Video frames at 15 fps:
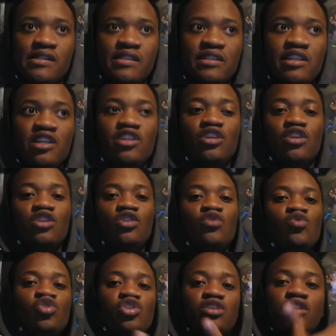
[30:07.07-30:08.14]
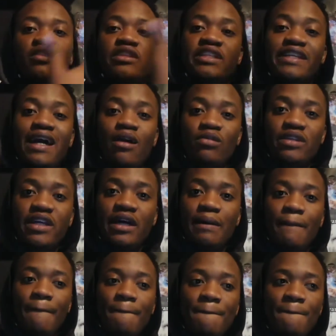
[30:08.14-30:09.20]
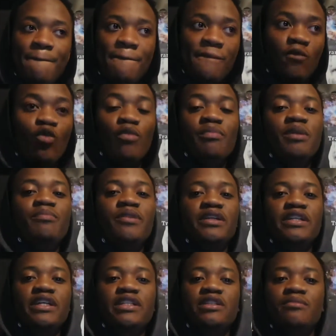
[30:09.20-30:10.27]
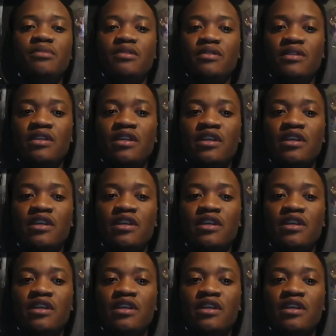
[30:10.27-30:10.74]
the conclusion or the outcome will be predictable.